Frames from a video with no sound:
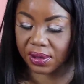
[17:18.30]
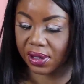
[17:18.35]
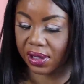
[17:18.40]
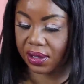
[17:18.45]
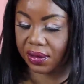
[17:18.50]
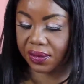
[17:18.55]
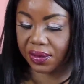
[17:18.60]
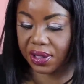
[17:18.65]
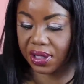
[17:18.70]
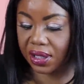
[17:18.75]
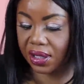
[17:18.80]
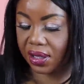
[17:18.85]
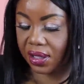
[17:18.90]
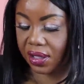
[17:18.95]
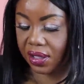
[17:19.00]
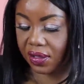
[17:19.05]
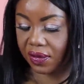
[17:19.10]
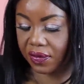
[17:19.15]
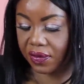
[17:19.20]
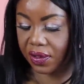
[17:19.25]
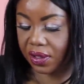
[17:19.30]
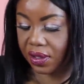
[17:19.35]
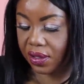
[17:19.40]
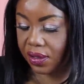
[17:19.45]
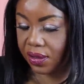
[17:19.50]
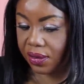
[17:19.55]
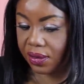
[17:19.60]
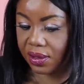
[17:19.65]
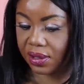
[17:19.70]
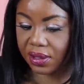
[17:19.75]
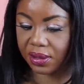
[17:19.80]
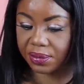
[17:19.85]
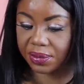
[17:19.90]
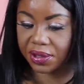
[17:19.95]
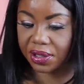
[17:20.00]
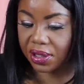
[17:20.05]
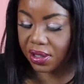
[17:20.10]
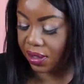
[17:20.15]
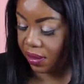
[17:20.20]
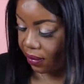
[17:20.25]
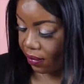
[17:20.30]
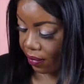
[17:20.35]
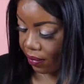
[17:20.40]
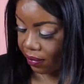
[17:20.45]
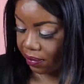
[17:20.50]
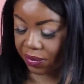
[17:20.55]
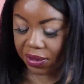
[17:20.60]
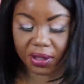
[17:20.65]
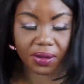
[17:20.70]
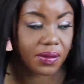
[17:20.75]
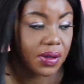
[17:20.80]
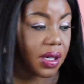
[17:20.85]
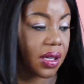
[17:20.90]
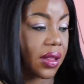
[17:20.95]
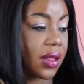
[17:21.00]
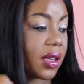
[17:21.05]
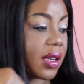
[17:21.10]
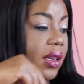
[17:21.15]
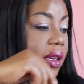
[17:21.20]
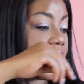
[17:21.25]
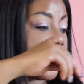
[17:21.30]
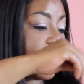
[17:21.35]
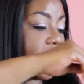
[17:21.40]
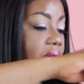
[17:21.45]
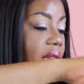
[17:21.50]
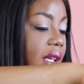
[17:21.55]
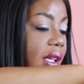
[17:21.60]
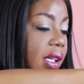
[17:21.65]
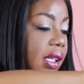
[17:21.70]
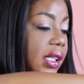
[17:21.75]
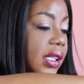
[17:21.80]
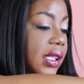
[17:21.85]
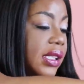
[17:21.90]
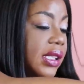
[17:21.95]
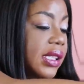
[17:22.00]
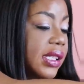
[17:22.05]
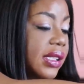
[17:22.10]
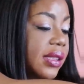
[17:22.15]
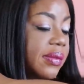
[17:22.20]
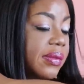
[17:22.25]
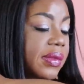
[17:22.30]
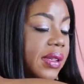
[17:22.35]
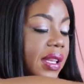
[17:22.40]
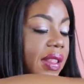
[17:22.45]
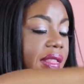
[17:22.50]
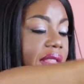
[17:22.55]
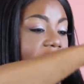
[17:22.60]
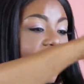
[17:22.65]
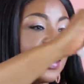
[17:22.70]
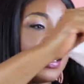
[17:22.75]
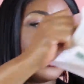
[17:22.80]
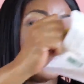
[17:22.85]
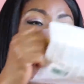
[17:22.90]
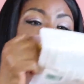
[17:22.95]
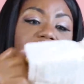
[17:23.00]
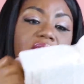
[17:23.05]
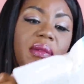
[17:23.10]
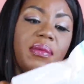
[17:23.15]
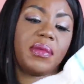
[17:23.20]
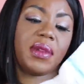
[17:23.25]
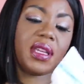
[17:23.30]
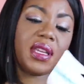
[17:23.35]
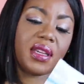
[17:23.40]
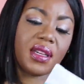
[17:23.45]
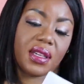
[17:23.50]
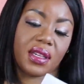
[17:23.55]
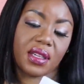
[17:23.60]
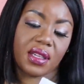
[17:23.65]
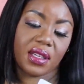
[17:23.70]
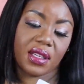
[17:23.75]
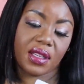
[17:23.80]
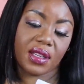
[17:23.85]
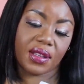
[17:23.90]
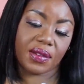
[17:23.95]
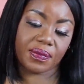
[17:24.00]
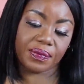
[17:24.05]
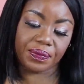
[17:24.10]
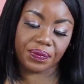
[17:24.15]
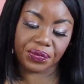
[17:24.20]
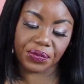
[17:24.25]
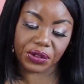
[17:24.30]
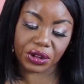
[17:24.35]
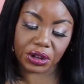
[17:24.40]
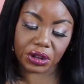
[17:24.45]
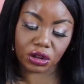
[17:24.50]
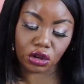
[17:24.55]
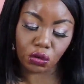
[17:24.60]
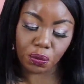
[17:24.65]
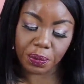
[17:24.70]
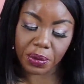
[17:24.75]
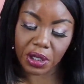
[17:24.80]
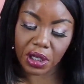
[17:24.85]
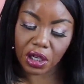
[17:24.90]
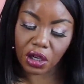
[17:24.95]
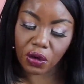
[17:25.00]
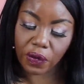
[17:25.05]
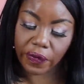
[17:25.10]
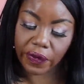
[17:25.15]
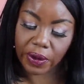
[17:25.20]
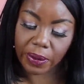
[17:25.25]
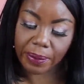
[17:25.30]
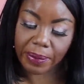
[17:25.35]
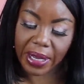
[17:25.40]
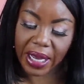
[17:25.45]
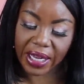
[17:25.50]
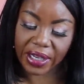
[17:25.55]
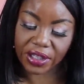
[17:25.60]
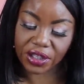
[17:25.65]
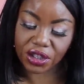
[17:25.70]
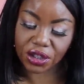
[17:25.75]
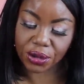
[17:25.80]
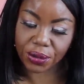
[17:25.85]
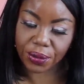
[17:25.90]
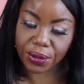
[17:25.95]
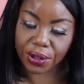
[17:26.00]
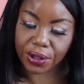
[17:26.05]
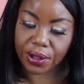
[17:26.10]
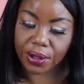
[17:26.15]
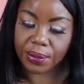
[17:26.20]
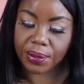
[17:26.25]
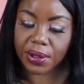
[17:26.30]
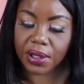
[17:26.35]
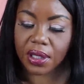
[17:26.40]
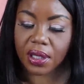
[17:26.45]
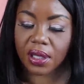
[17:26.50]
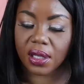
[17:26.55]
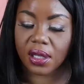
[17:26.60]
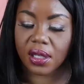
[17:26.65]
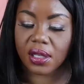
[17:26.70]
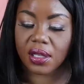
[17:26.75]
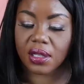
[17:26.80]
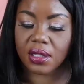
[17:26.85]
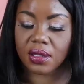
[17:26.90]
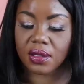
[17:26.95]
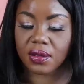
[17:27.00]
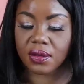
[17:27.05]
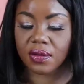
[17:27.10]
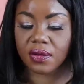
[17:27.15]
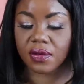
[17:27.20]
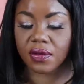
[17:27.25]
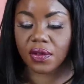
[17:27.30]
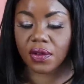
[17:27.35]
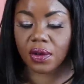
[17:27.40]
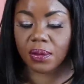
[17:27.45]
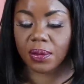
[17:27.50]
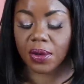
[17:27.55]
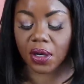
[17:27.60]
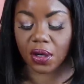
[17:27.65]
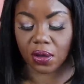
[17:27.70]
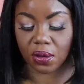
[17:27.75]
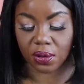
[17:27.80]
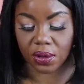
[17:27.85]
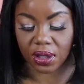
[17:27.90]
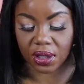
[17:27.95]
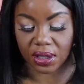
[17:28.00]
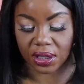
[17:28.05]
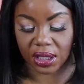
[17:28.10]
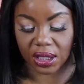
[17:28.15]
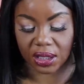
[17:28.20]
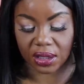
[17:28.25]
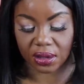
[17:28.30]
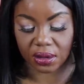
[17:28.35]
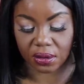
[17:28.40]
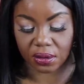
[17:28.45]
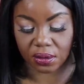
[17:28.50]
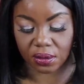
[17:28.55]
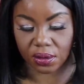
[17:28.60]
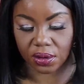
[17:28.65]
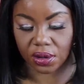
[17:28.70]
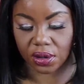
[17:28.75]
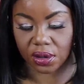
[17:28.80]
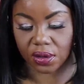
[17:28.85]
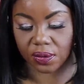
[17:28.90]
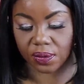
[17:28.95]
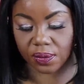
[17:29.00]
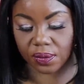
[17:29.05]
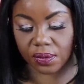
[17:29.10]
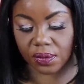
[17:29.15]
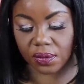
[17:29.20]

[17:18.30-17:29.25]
I don't need this first lipstick. Put it right there. Um, and then I got me a um, Super Loofah Body Scrub from Earth Therapeutics.